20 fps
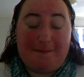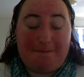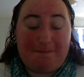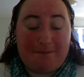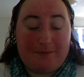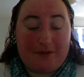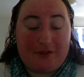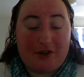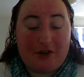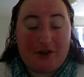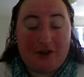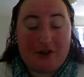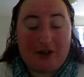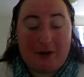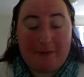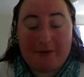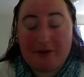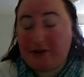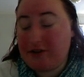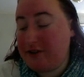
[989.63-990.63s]
it. So,
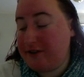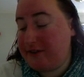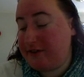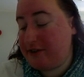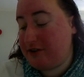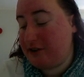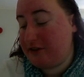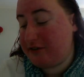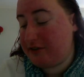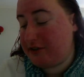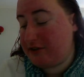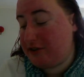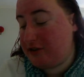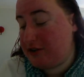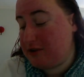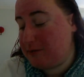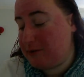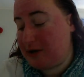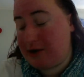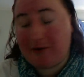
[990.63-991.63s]
I'm sorry this has gone so
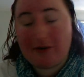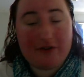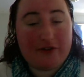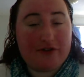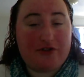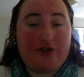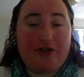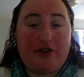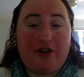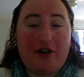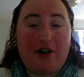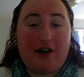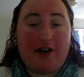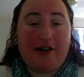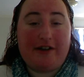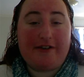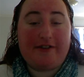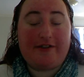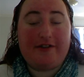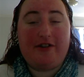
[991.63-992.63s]
long, but I wanted to show you
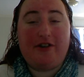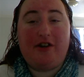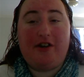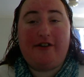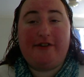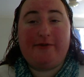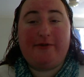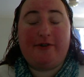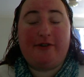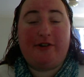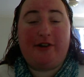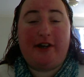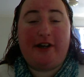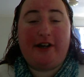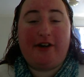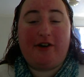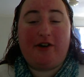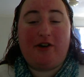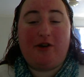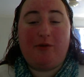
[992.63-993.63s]
guys, so you guys weren't
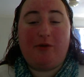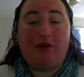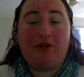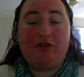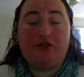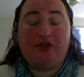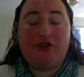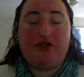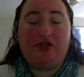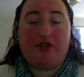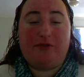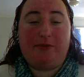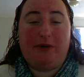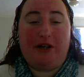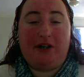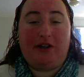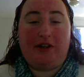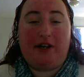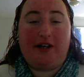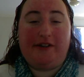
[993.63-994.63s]
like, oh, well, she's
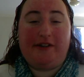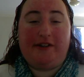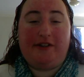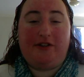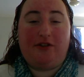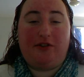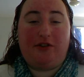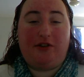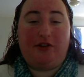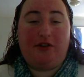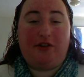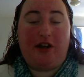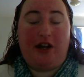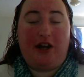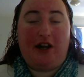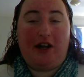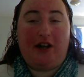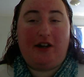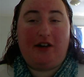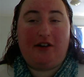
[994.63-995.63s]
just being a lazy turd,
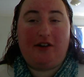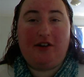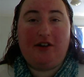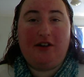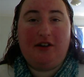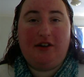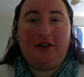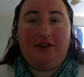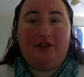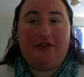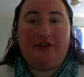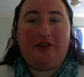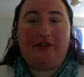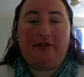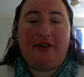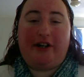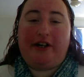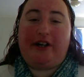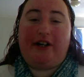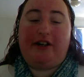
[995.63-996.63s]
and she's
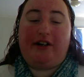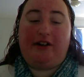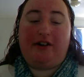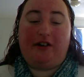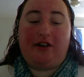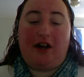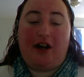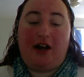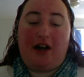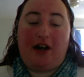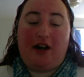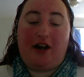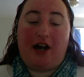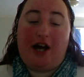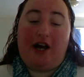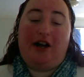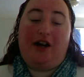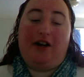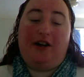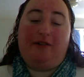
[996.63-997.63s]
not reading,
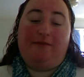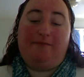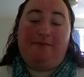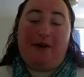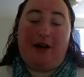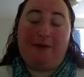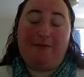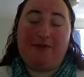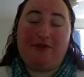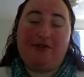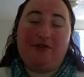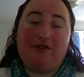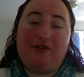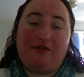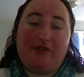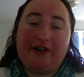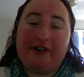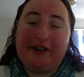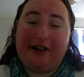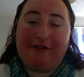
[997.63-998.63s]
and I'm
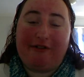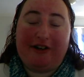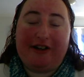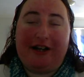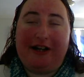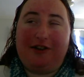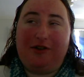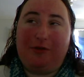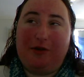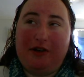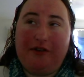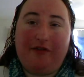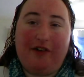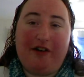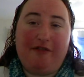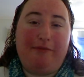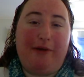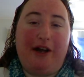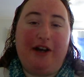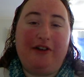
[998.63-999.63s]
sort of reading. I read like
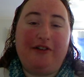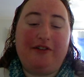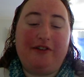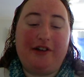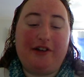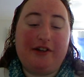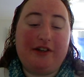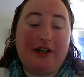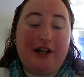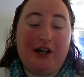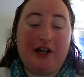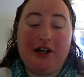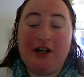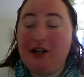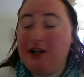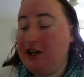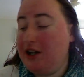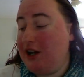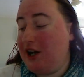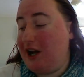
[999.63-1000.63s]
25 pages the other
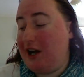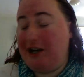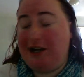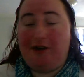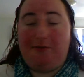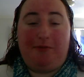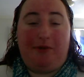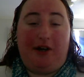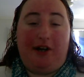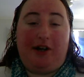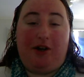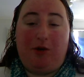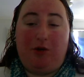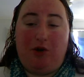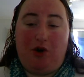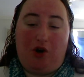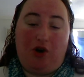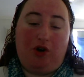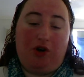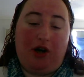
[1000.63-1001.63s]
day, and I'm like,
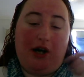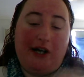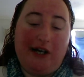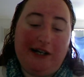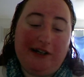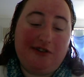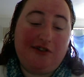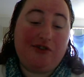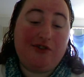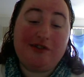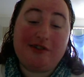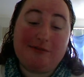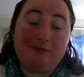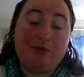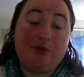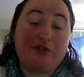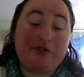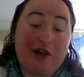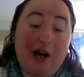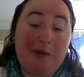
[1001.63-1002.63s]
no, I need to do
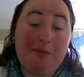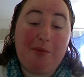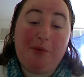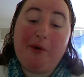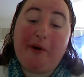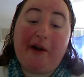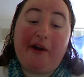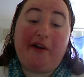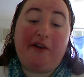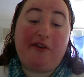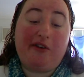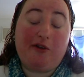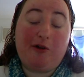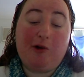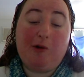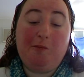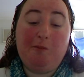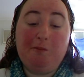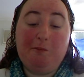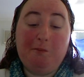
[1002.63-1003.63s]
some more scrapbooking,
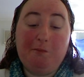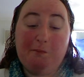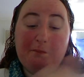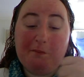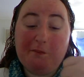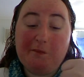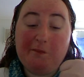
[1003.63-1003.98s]
so,